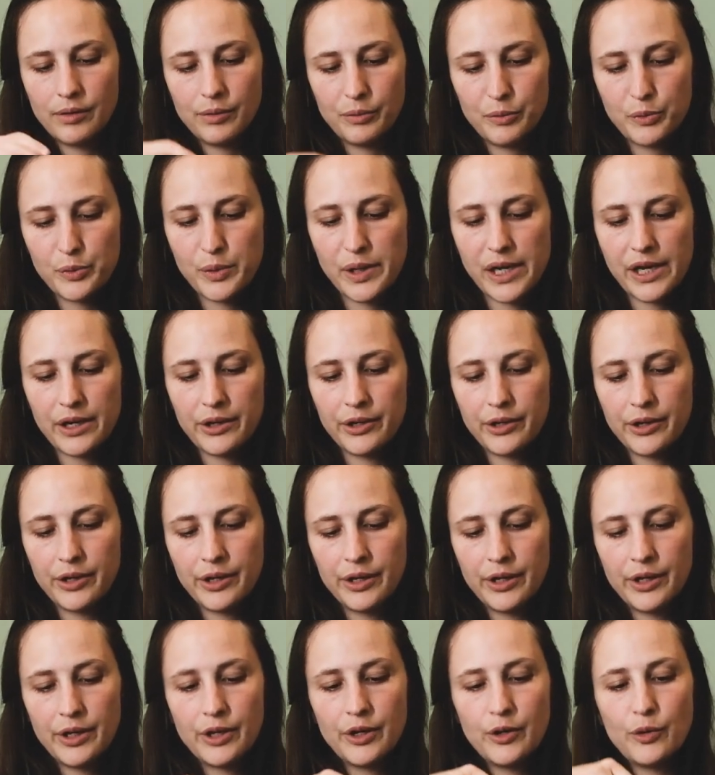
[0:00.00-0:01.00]

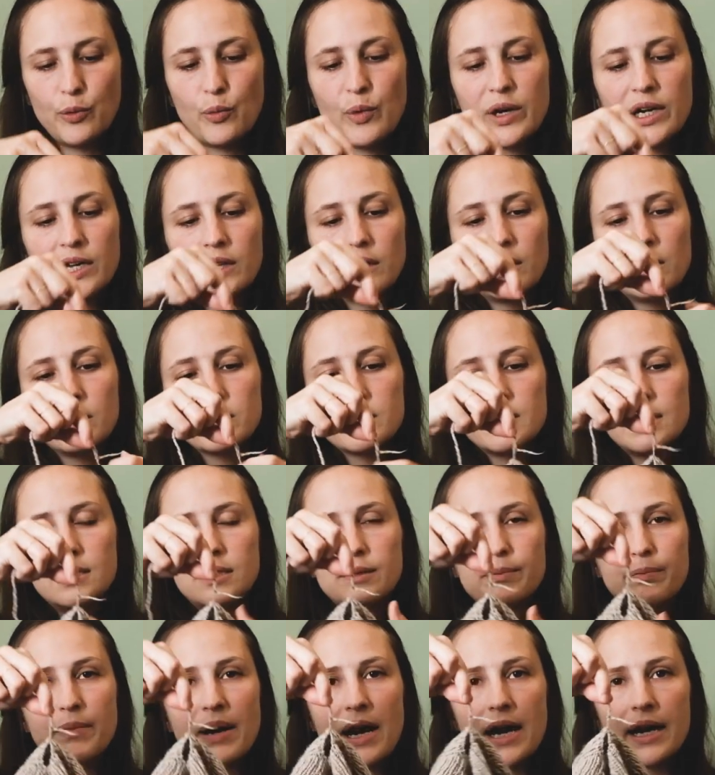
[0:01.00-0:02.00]
where we close
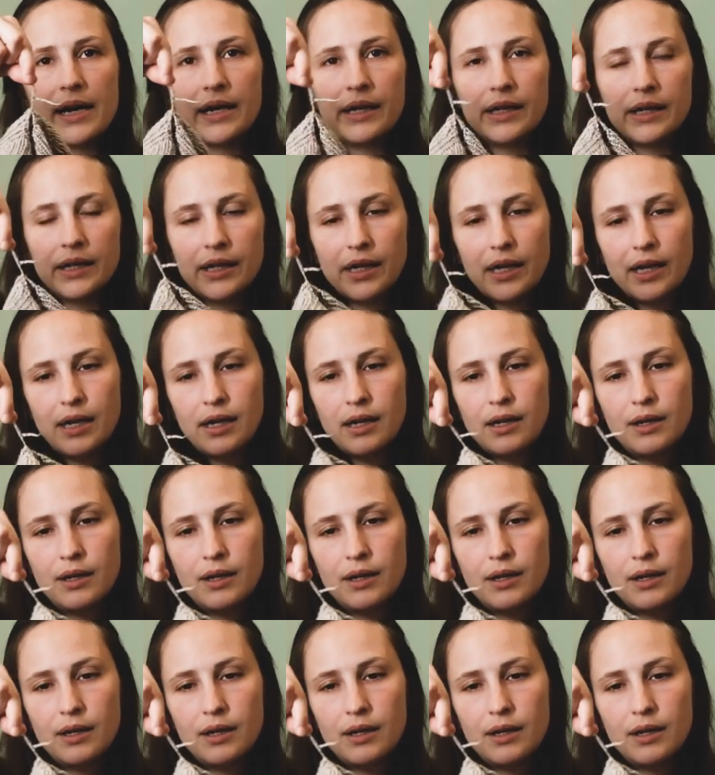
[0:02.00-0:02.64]
it by,